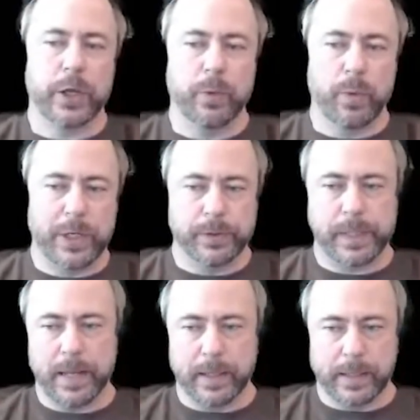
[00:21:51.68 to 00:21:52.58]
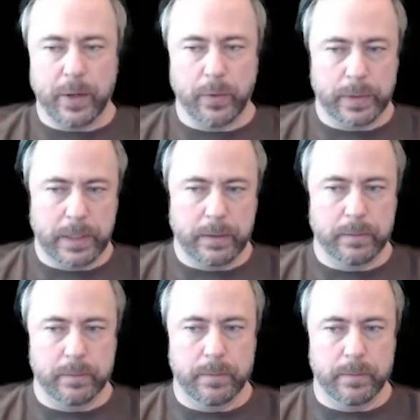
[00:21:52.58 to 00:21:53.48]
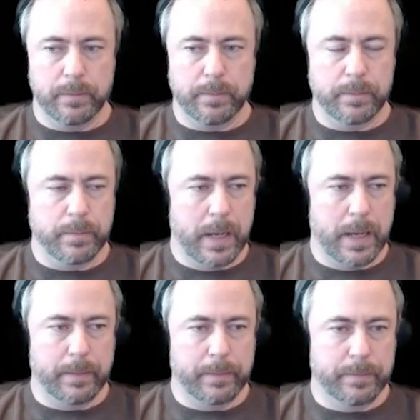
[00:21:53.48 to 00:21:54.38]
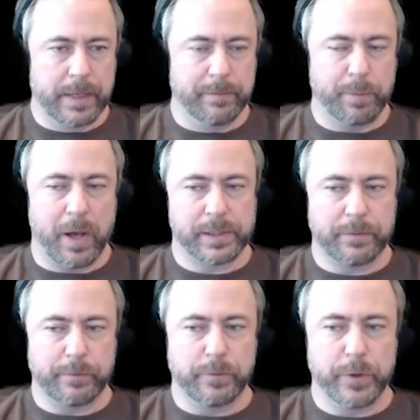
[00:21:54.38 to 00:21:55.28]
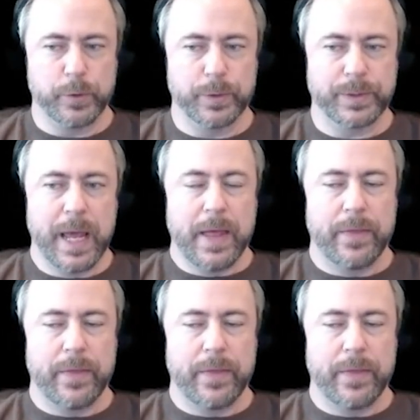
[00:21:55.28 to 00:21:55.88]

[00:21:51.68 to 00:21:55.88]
when you say that they only give positive reviews,